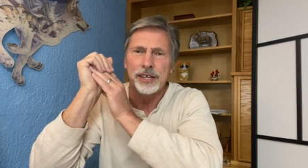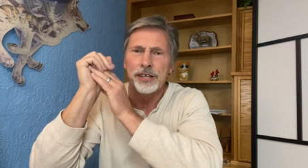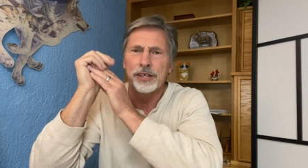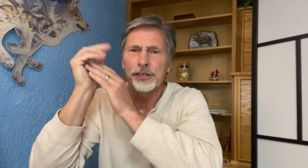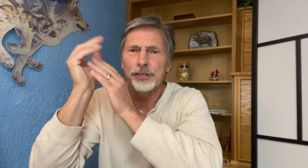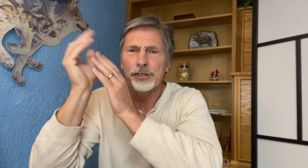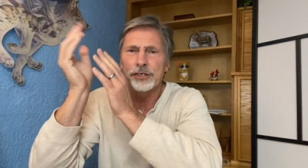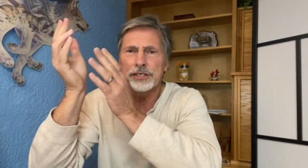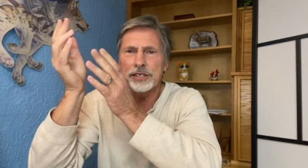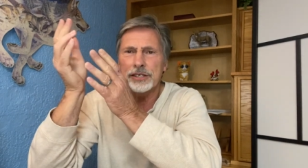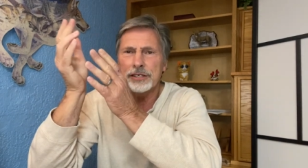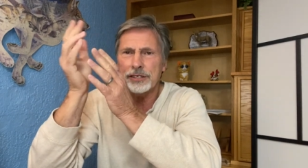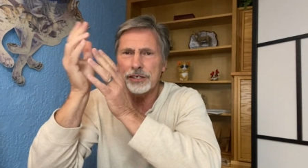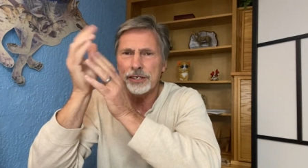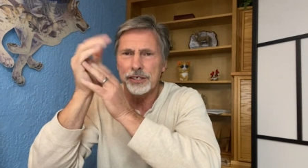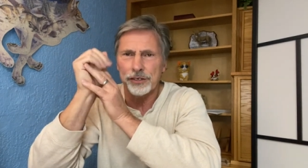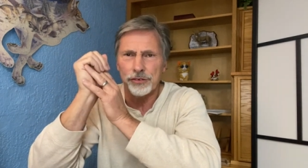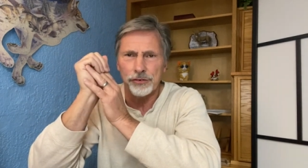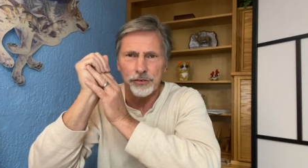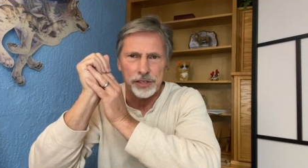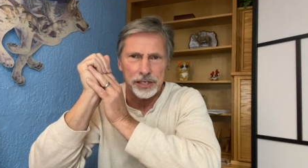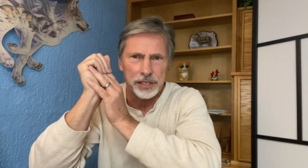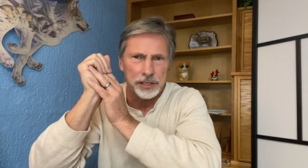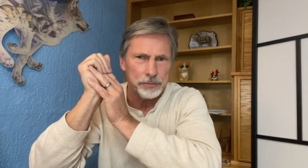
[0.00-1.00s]
looked at the
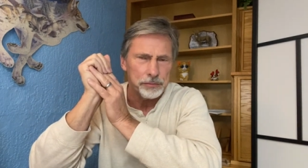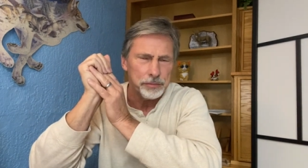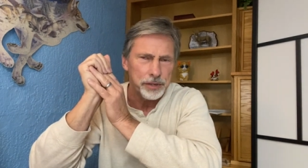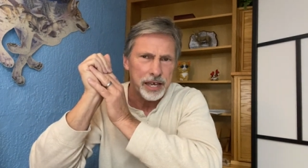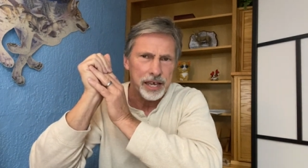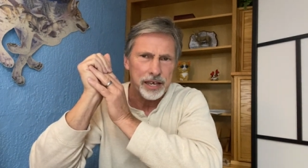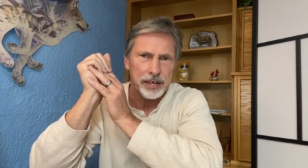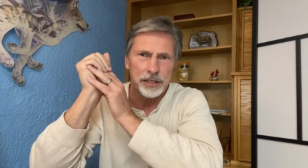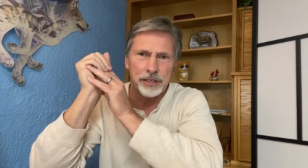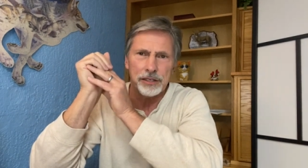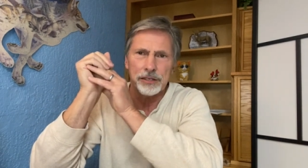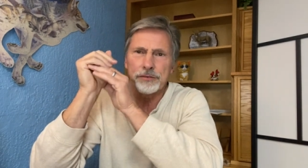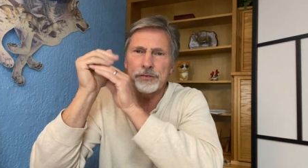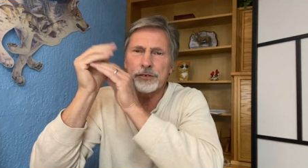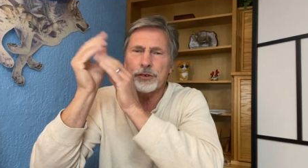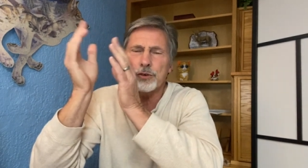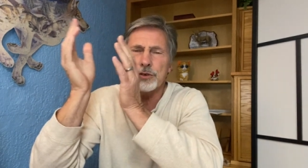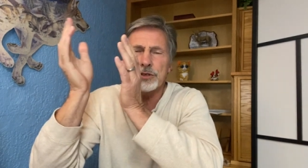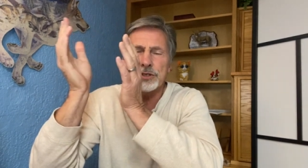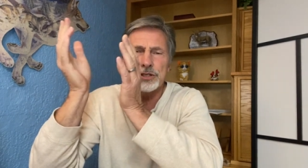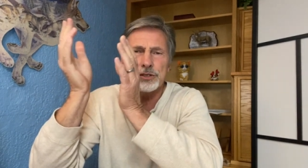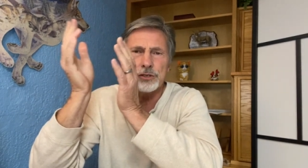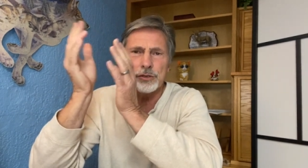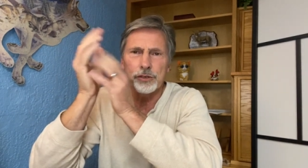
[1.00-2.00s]
ingredient panel, and of
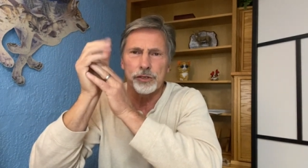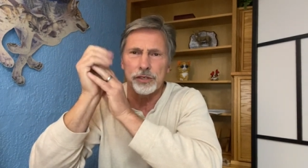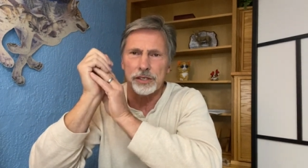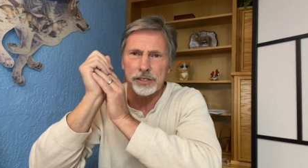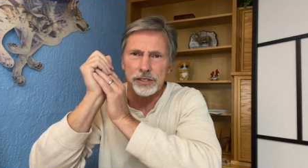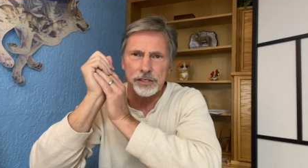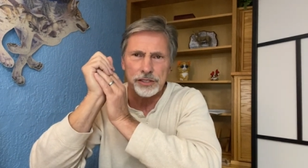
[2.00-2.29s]
course tore it